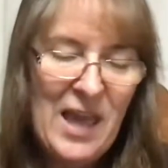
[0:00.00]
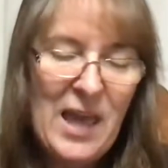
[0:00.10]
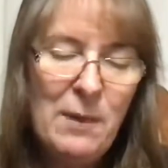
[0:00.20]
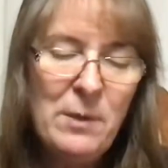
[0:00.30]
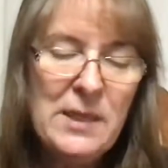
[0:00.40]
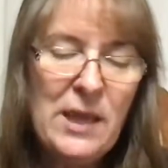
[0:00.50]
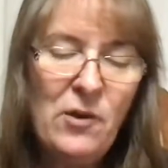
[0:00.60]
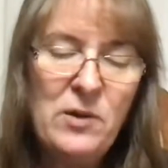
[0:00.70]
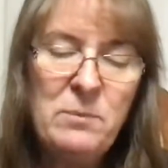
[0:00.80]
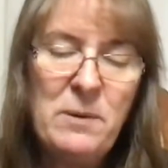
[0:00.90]
Emma
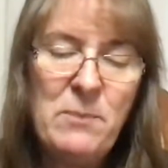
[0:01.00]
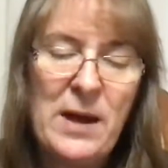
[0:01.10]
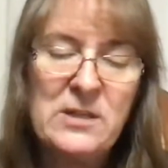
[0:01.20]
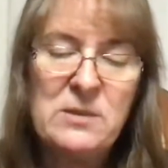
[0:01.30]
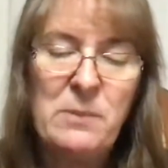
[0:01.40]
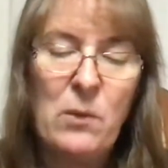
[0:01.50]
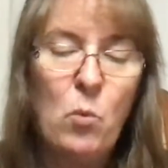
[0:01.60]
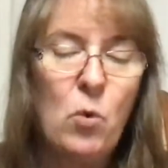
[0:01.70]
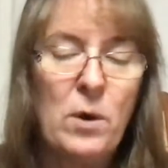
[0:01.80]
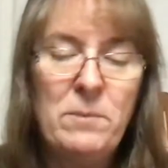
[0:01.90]
carried me back to my
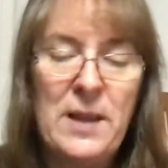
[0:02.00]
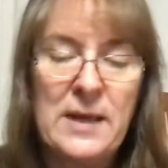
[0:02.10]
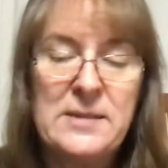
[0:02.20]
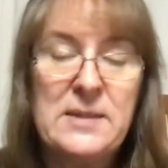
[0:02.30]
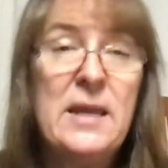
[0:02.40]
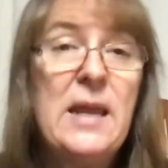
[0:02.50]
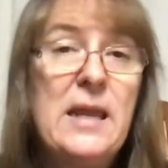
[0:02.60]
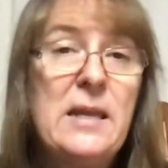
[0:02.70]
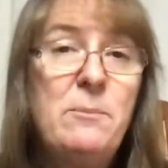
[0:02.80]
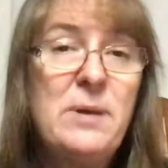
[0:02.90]
warm nest
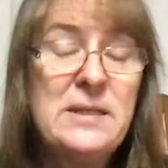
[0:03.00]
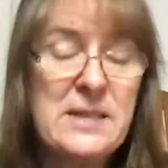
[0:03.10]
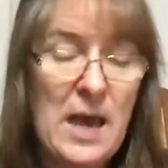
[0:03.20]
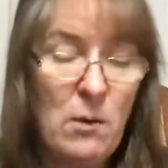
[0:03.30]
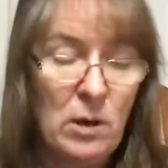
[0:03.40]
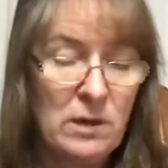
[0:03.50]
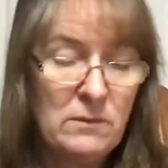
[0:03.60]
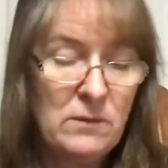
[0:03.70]
in a big towel.